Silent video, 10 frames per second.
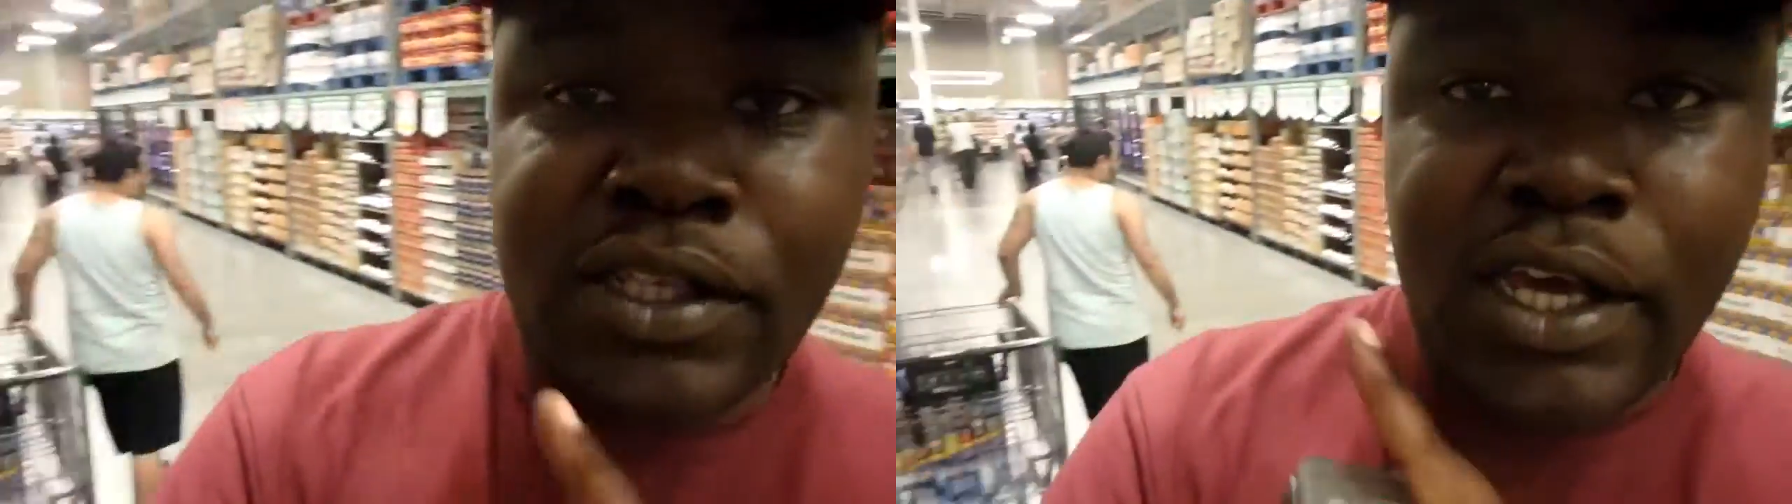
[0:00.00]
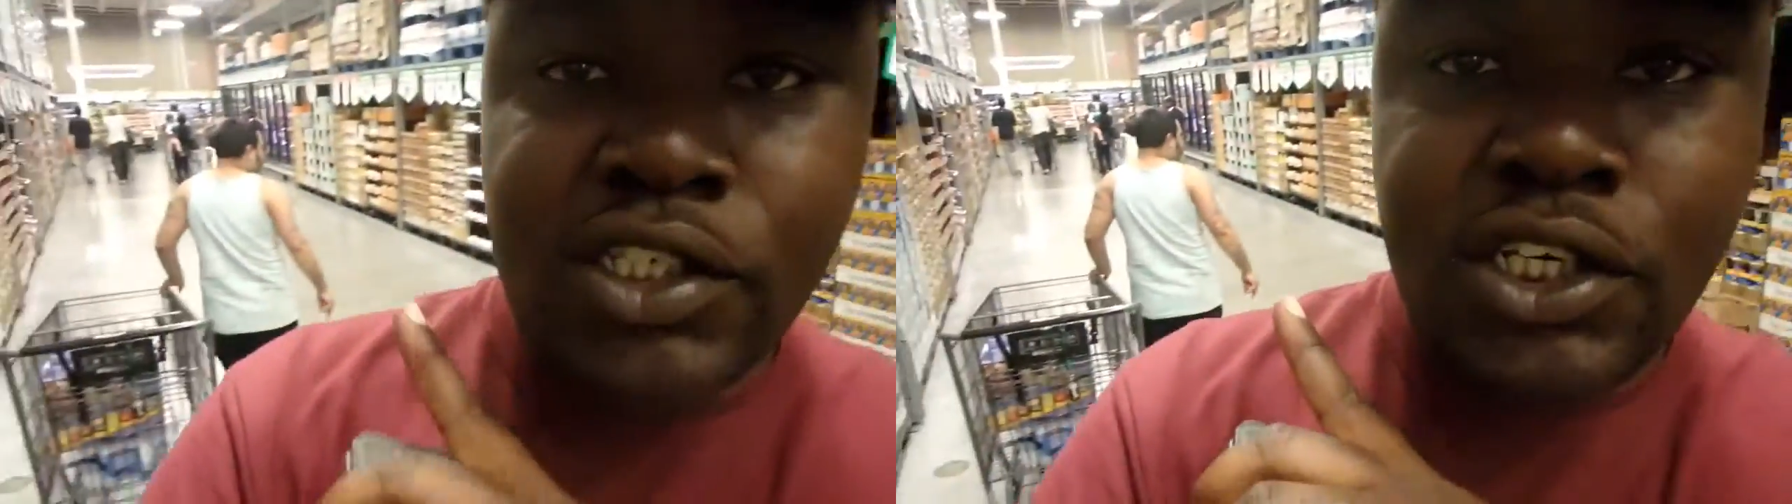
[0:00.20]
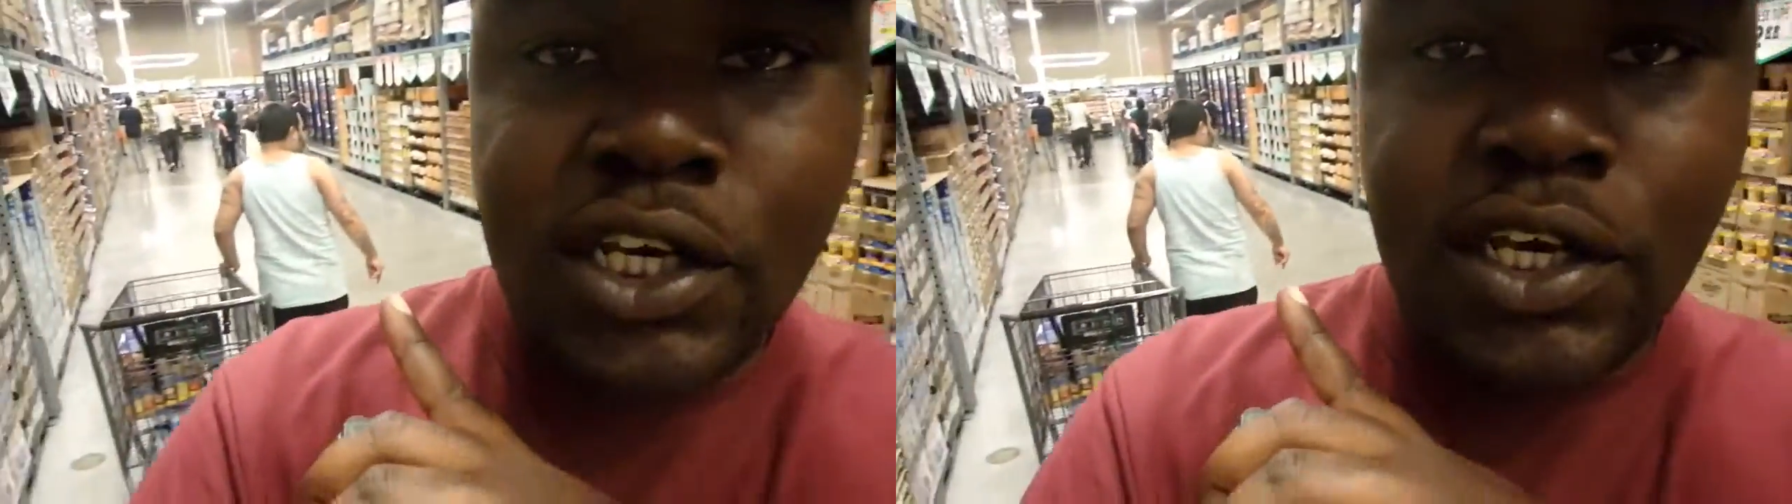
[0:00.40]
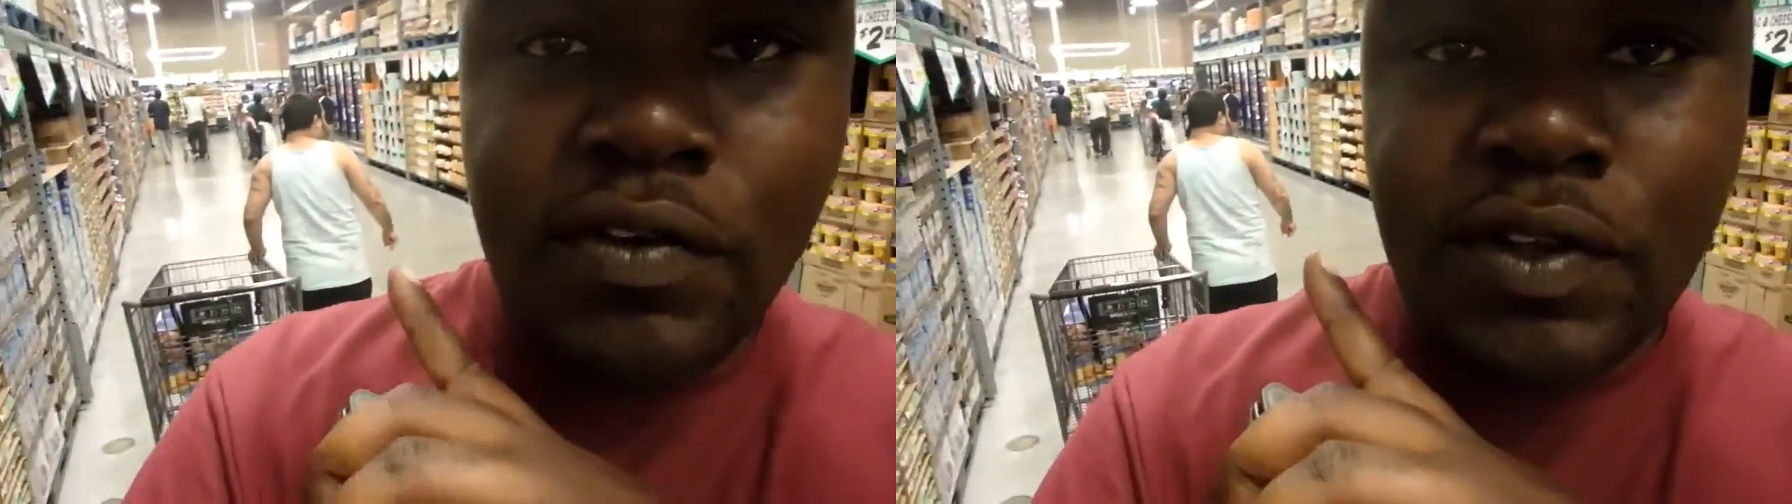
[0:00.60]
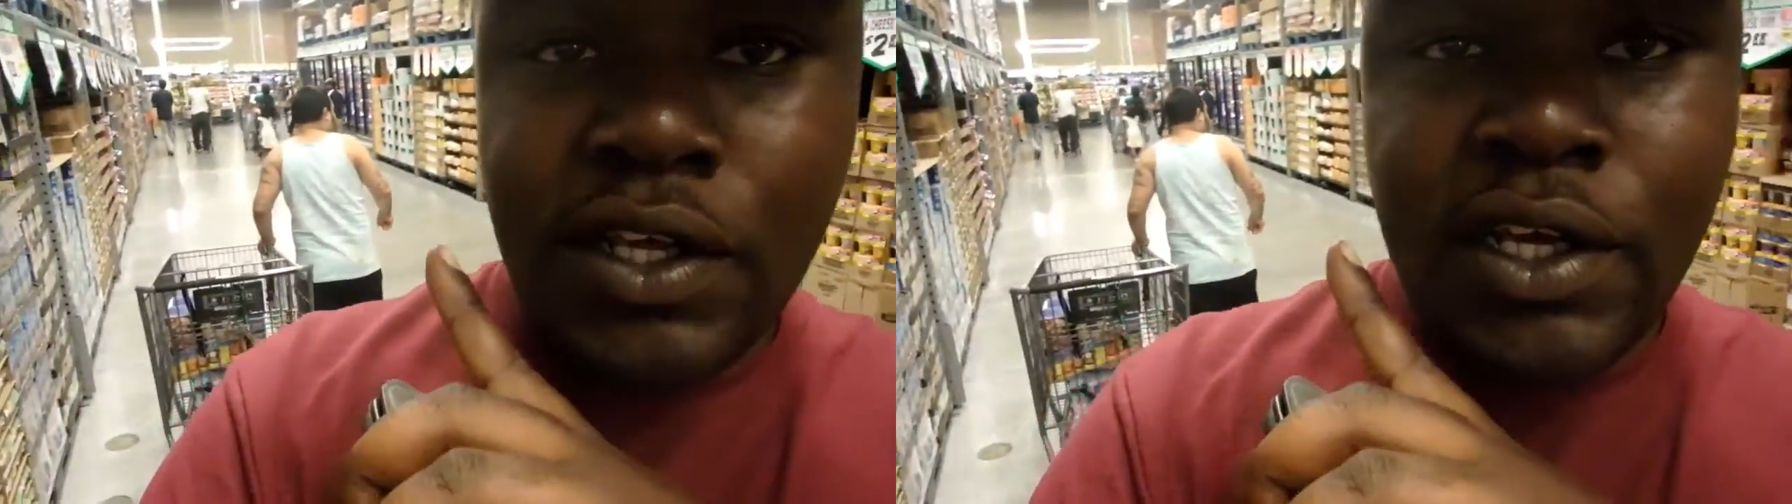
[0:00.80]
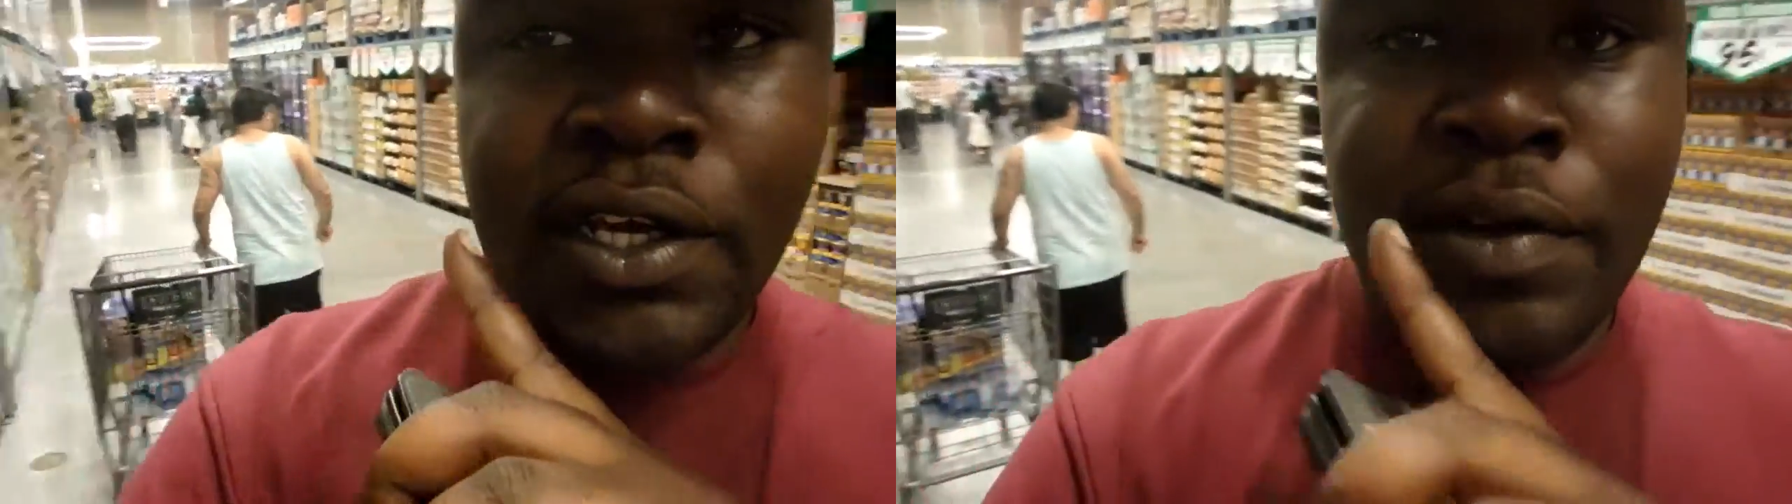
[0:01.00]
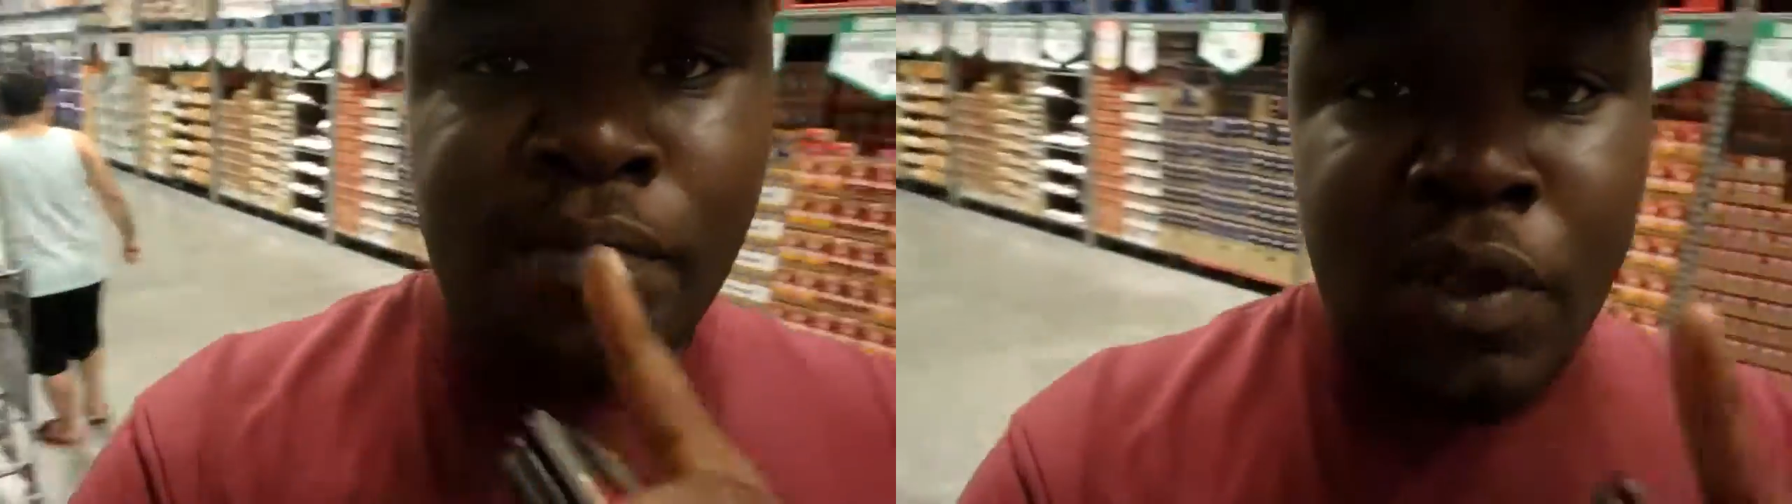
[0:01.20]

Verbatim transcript: aj over there